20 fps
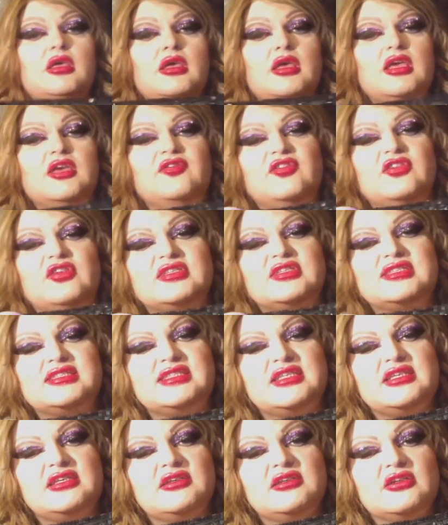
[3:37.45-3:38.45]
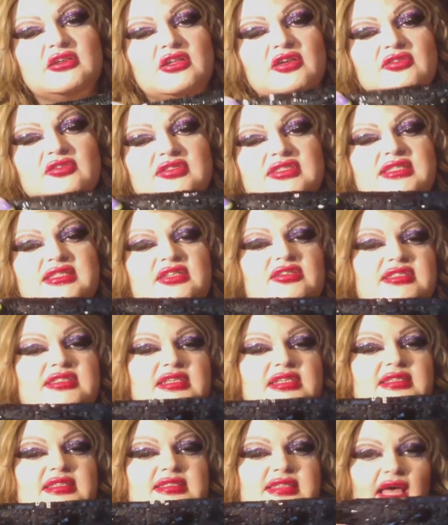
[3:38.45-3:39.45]
If you can see close, there's a
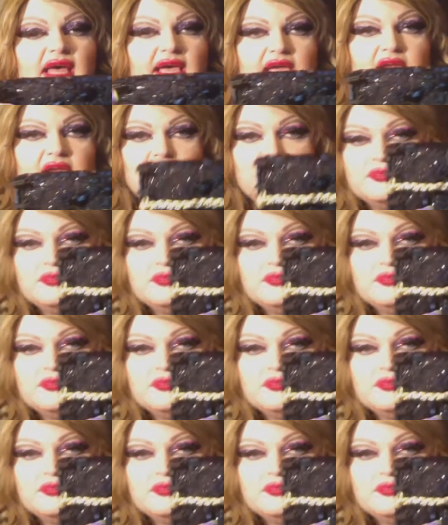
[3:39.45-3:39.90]
design.